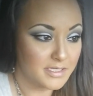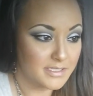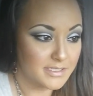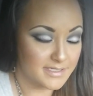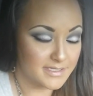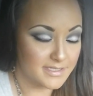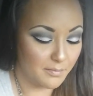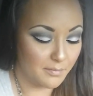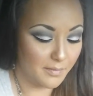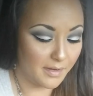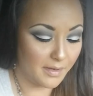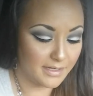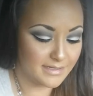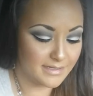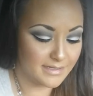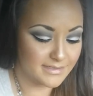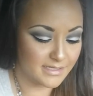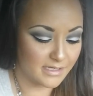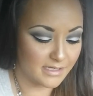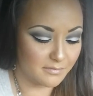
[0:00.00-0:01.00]

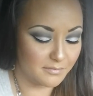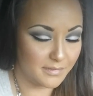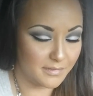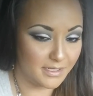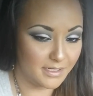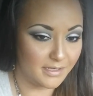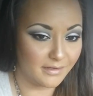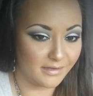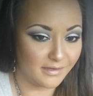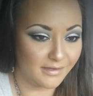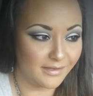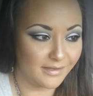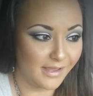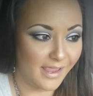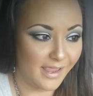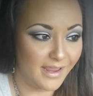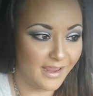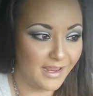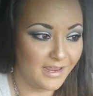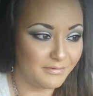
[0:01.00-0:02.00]
Somebody sent me,
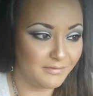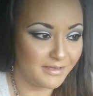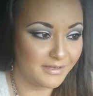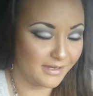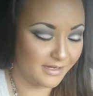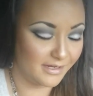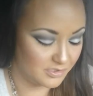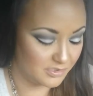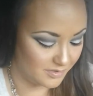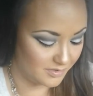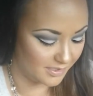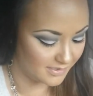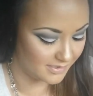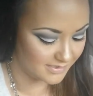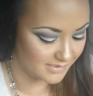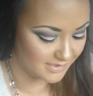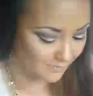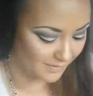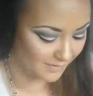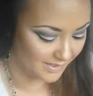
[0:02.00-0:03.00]
hey
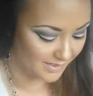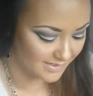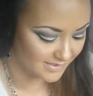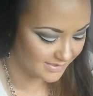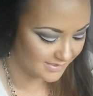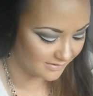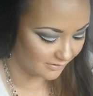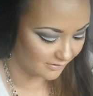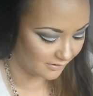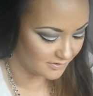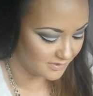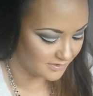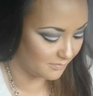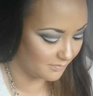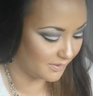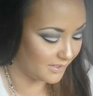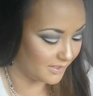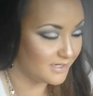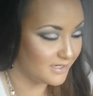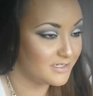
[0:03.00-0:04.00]
Andrea, somebody
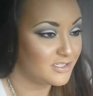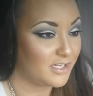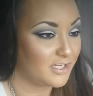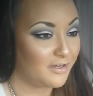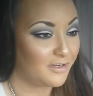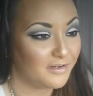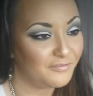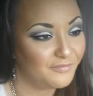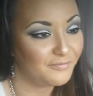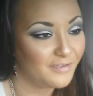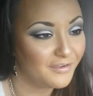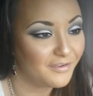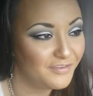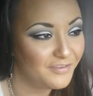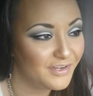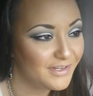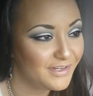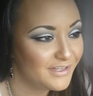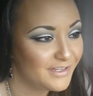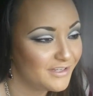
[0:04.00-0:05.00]
shared a
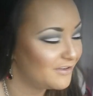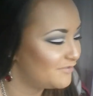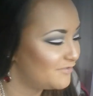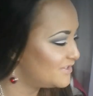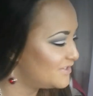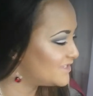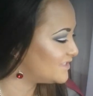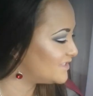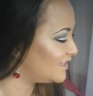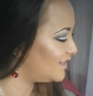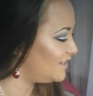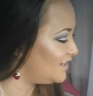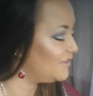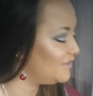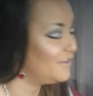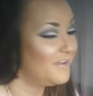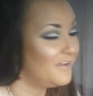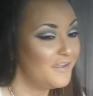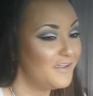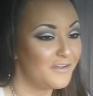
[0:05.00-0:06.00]
video of this lady
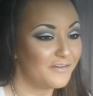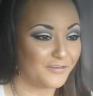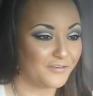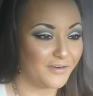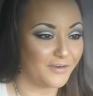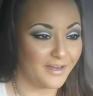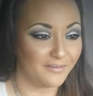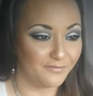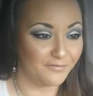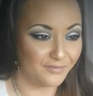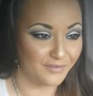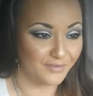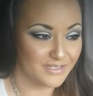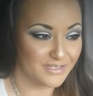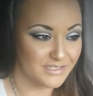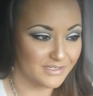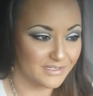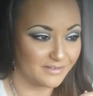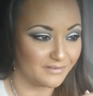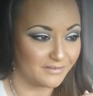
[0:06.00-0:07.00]
frying
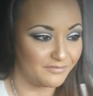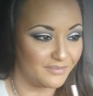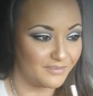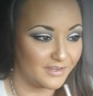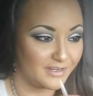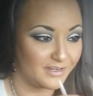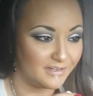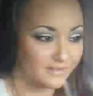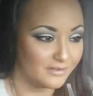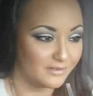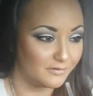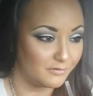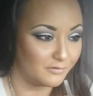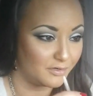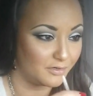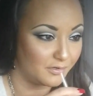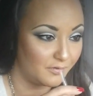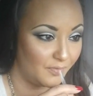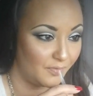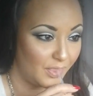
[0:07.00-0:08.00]
fish in
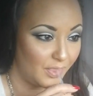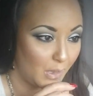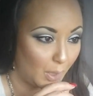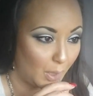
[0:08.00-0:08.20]
oil.